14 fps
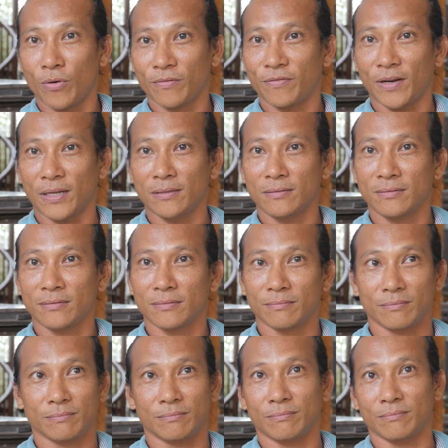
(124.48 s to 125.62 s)
and fun.
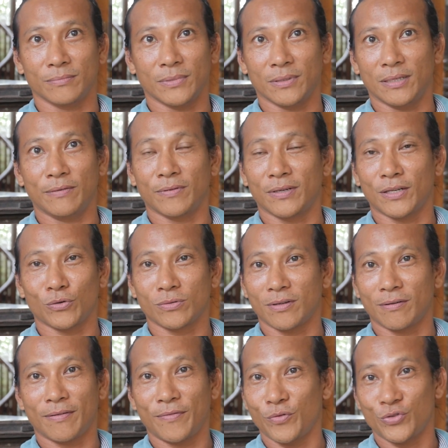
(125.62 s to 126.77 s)
Even though
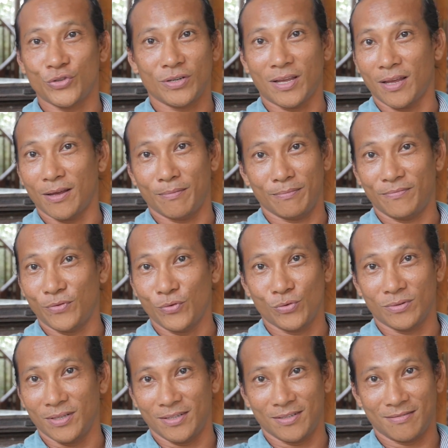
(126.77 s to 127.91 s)
the refugee camp
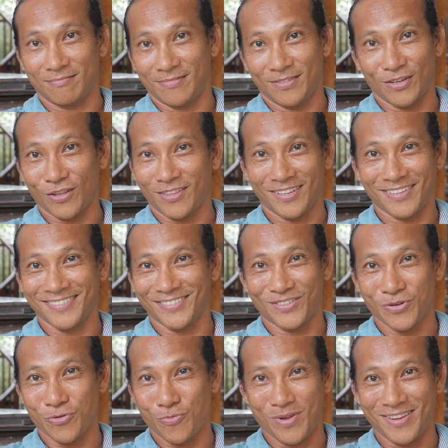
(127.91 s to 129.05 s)
food is nothing
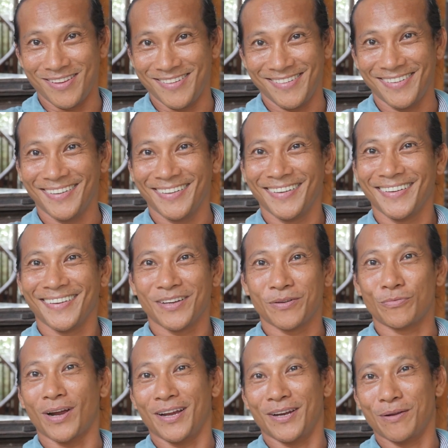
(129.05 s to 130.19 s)
to be
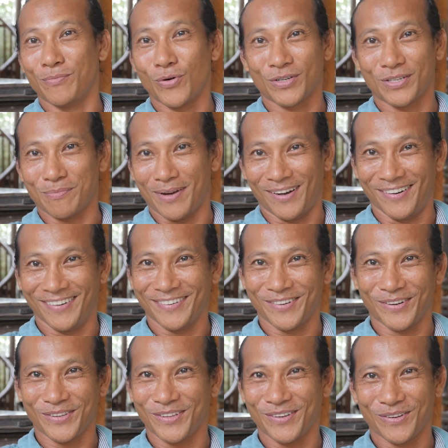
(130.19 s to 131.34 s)
writing books about,
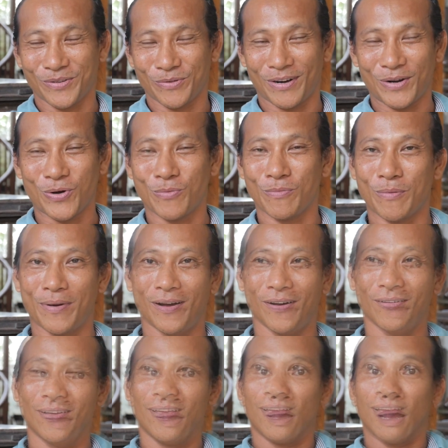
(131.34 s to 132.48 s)
nothing to write home about.
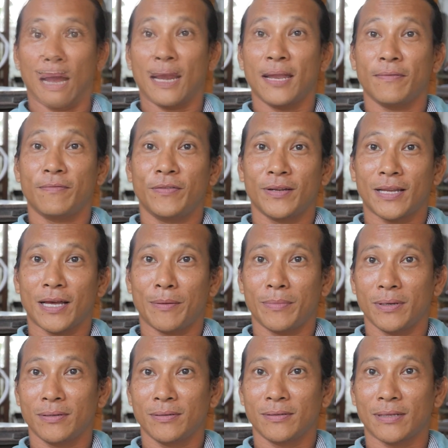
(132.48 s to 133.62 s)
I left Vietnam
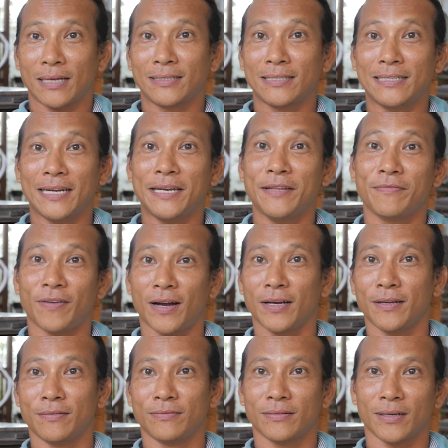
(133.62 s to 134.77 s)
in
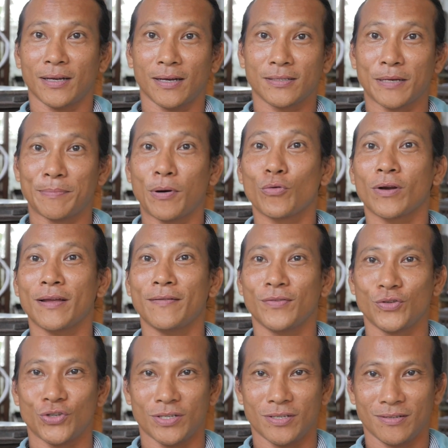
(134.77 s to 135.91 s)
1985 as a boat
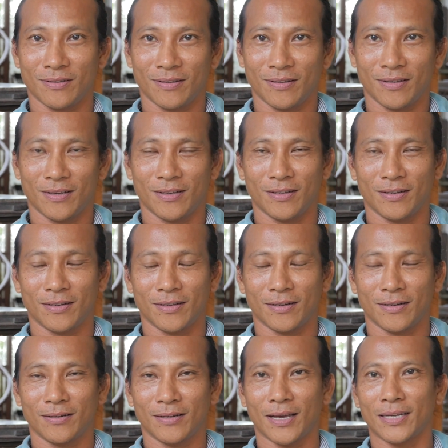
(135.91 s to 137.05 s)
refugee, and
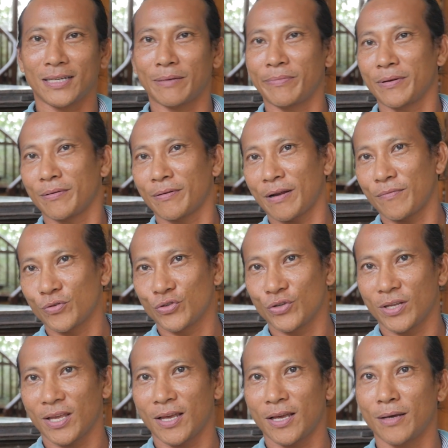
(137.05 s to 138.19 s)
ended up in refugee
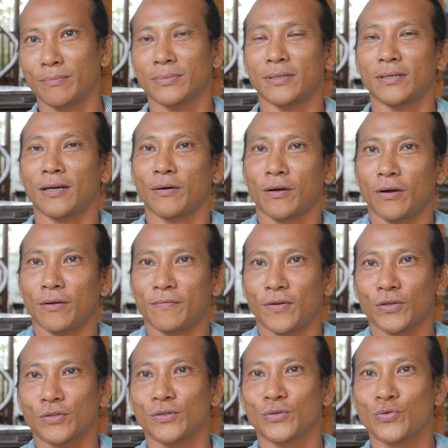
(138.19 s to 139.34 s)
camp. Then I got
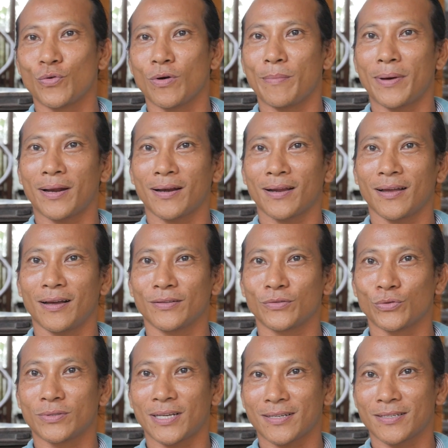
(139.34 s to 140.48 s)
fostered to America,
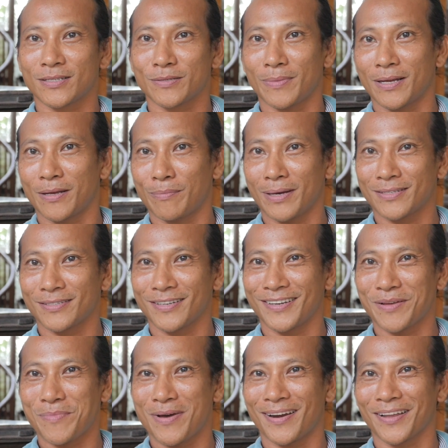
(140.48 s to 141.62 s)
to Texas, by a
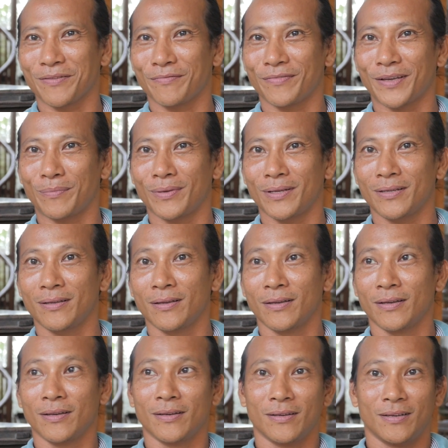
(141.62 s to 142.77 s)
Mexican-American family.
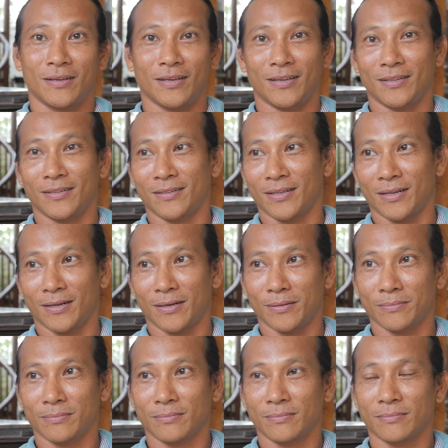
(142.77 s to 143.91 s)
And
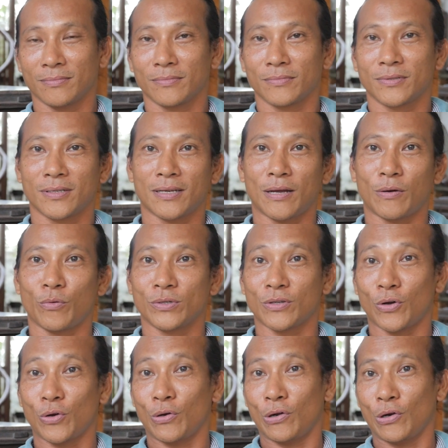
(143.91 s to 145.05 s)
since I was
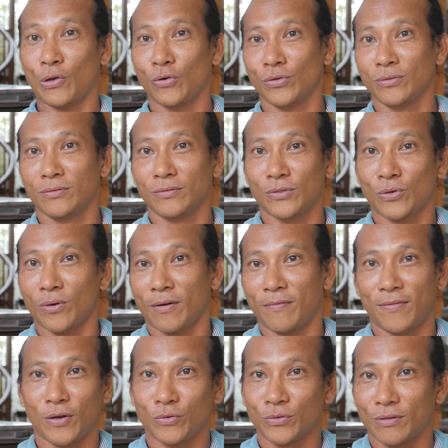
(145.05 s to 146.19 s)
all alone, so I
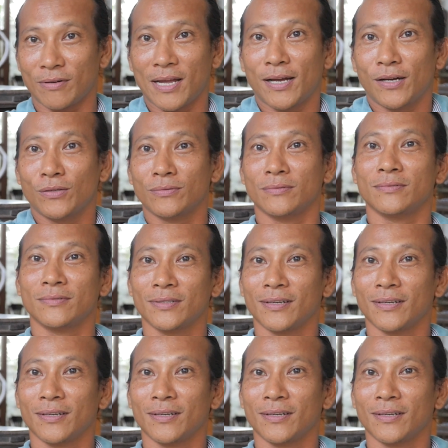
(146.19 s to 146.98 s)
floated around